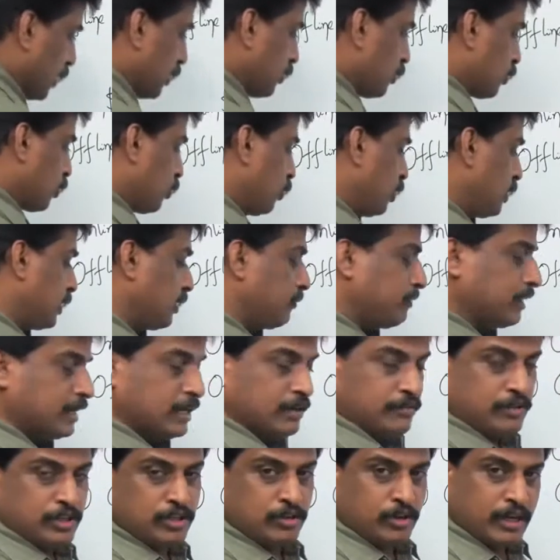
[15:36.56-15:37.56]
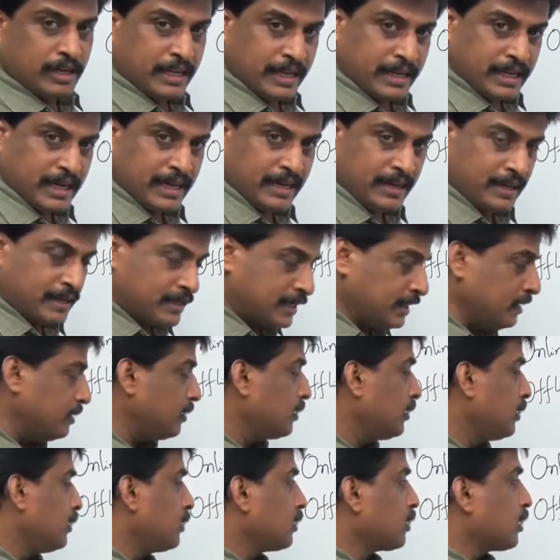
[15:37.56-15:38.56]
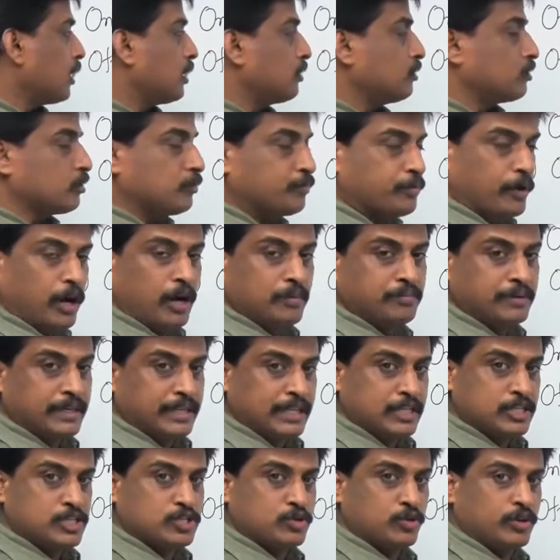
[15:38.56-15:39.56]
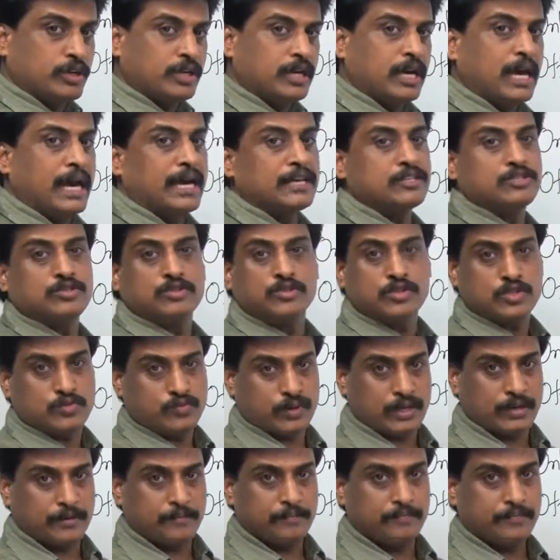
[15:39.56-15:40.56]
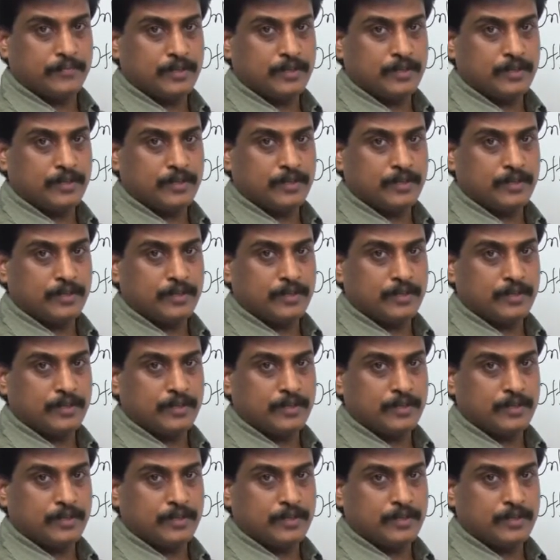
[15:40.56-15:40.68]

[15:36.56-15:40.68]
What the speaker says: Control D whenever you are again hitting control prompt, it is showing as usual.